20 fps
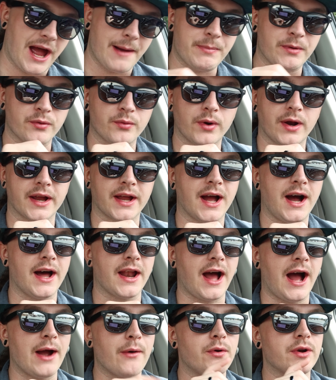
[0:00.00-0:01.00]
happy with what I
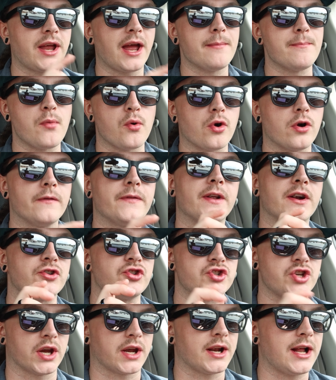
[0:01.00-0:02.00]
got. I would get more of their
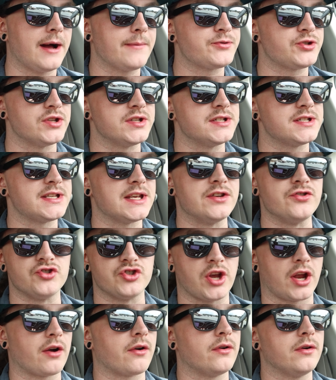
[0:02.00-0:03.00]
chicken options in
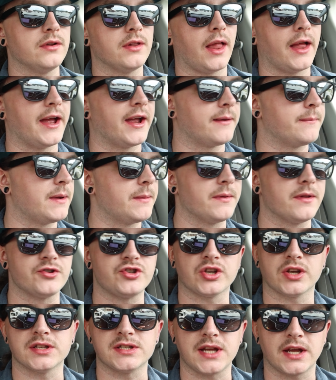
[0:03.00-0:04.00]
general, like maybe their
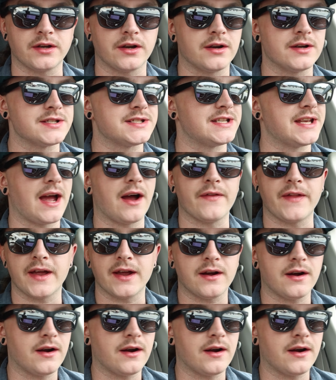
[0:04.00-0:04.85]
chicken tenders, see how they